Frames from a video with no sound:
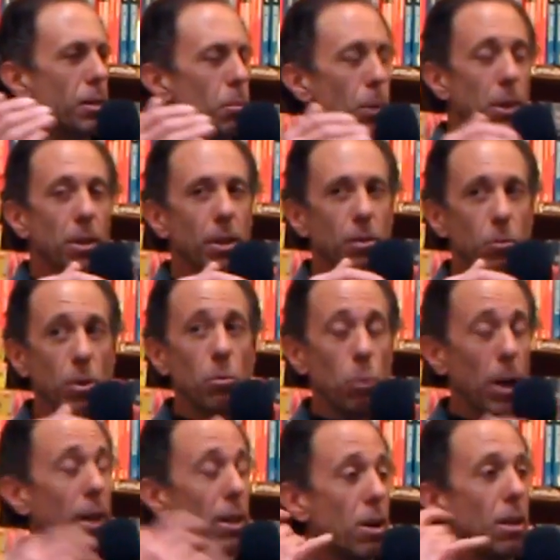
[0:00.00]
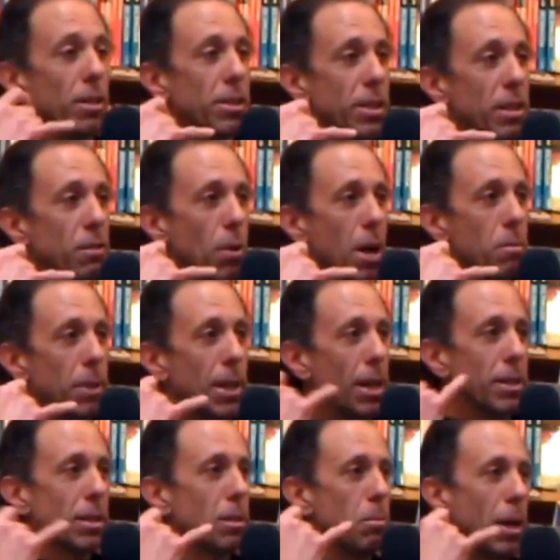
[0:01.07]
But what I called Steve Wyman to
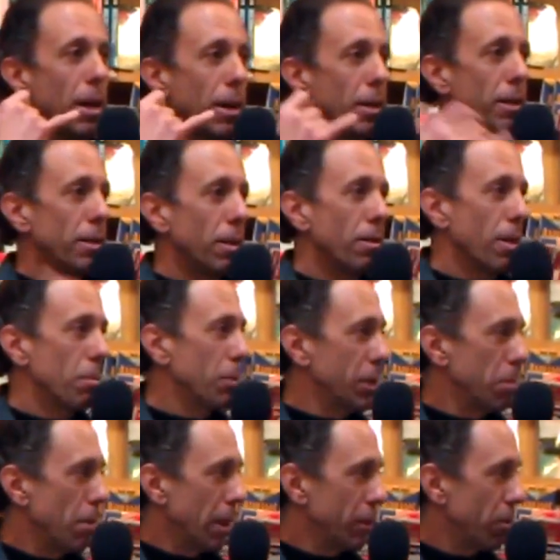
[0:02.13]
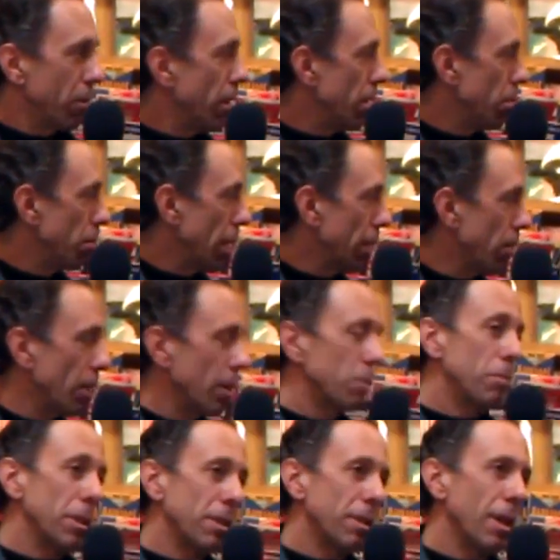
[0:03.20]
ask about, I didn't know that much about tritium. I called
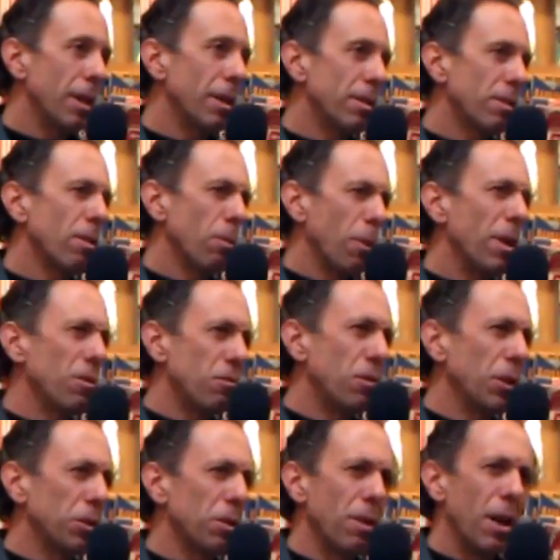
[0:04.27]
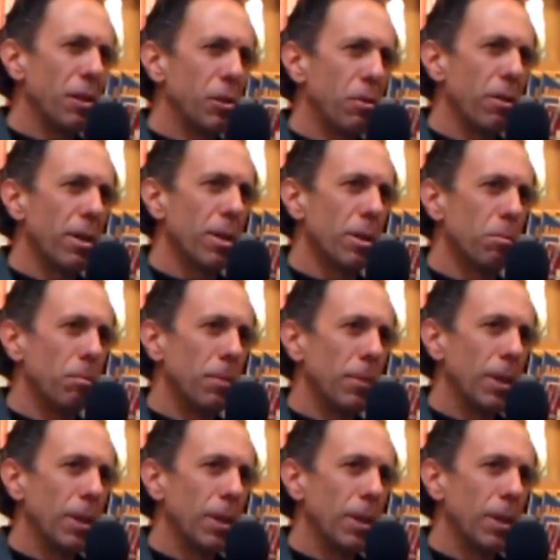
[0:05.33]
him to say, is there a way to filter out tritium?